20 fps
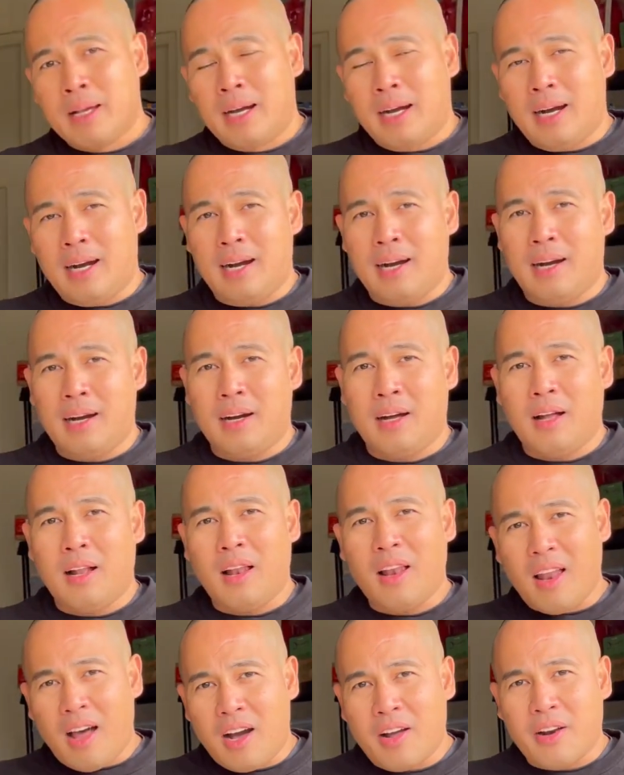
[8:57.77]
uh, a
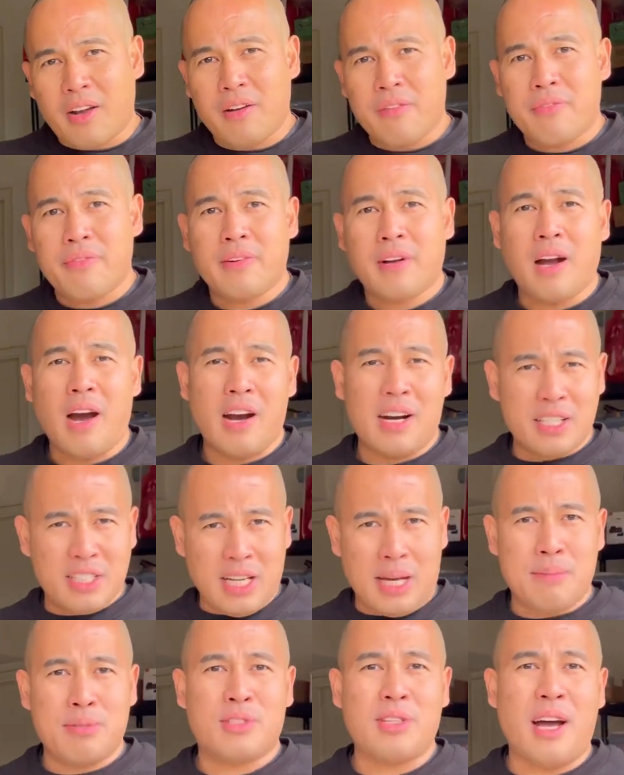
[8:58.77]
lot of car
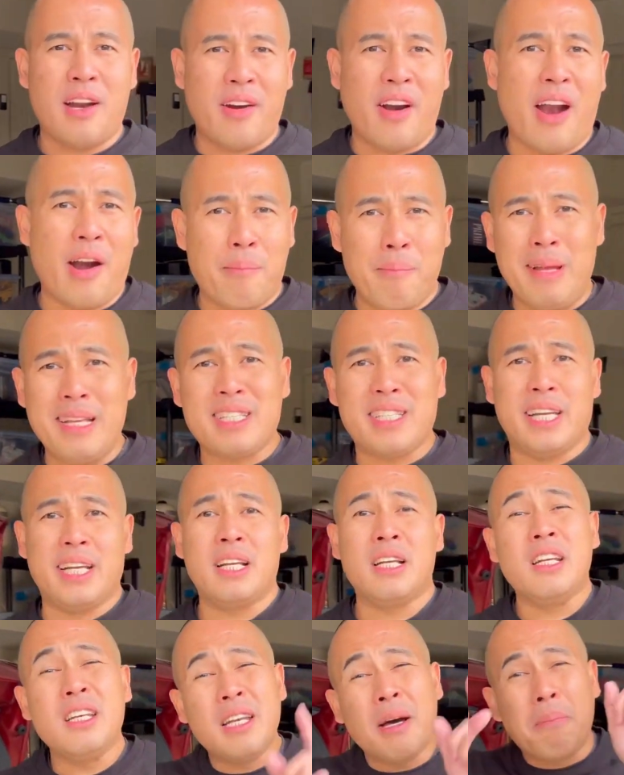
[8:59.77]
jump starter are
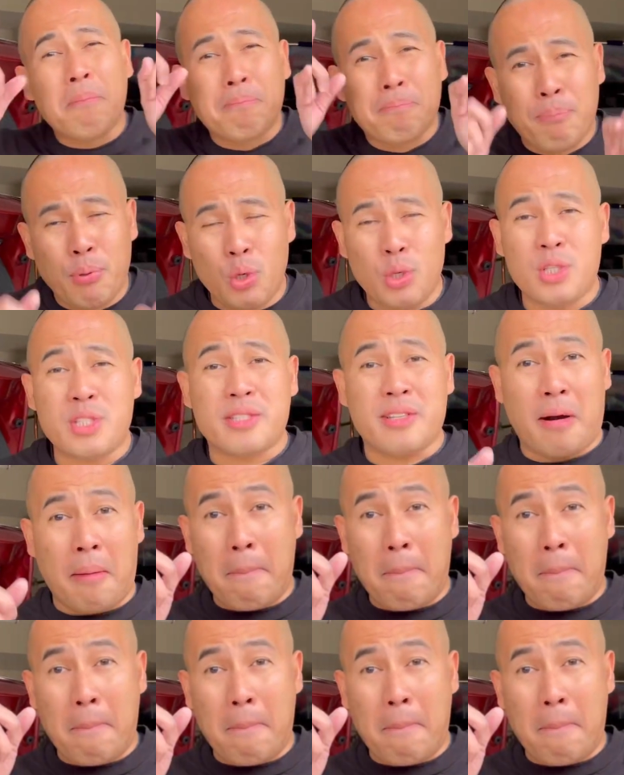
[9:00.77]
missing, the booster